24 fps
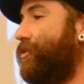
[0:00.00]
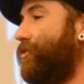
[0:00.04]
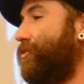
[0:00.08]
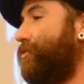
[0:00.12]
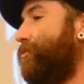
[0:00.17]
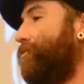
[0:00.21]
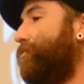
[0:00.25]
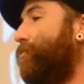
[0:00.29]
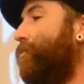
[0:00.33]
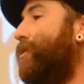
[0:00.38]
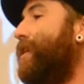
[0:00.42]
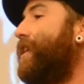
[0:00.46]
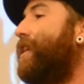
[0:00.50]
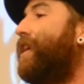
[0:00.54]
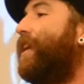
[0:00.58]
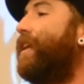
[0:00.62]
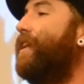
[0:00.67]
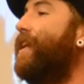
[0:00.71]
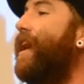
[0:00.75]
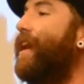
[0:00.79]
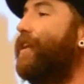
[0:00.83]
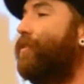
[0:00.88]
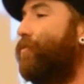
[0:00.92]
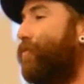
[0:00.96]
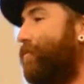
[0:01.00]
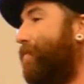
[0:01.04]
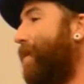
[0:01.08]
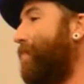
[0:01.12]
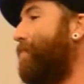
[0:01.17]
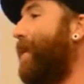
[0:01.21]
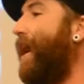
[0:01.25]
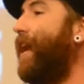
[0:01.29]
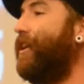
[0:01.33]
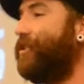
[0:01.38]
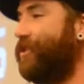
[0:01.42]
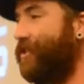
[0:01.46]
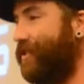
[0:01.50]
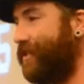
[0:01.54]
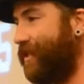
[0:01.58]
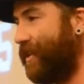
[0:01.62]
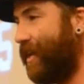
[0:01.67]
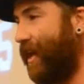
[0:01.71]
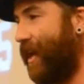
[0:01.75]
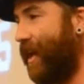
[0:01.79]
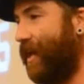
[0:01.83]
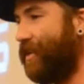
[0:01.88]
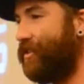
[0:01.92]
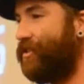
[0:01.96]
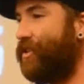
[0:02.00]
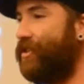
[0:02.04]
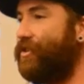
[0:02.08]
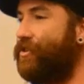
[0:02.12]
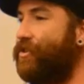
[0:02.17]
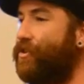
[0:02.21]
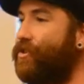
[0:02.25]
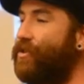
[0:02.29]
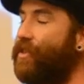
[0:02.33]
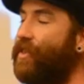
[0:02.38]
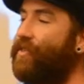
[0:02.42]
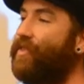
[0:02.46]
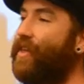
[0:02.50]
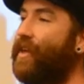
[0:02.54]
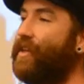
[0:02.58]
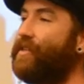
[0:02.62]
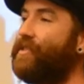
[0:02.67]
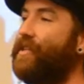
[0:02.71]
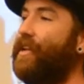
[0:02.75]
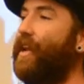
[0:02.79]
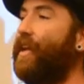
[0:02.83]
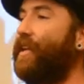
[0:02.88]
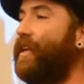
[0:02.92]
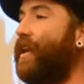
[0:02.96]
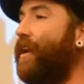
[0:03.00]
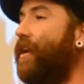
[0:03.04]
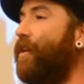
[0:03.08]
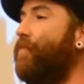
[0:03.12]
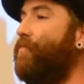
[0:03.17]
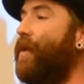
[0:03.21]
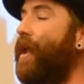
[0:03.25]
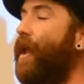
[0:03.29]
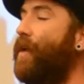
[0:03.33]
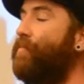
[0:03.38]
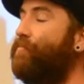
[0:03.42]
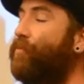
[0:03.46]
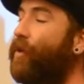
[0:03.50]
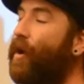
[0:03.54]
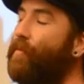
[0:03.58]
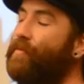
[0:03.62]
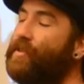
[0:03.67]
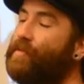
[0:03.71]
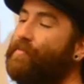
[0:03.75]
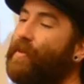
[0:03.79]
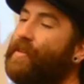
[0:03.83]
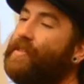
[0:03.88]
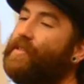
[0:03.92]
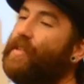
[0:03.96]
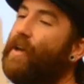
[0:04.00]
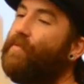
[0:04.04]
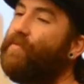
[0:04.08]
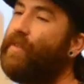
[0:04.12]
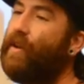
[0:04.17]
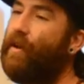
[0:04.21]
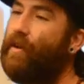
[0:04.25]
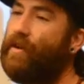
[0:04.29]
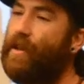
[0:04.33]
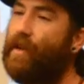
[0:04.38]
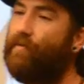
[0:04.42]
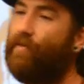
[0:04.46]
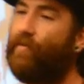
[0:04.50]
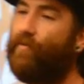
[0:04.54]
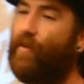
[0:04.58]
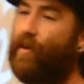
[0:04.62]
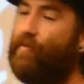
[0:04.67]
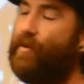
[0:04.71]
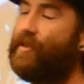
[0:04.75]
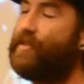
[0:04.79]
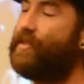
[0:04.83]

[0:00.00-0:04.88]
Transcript: to reconnect with my passions again, to do the things that I cared about. I promised myself that I'd never find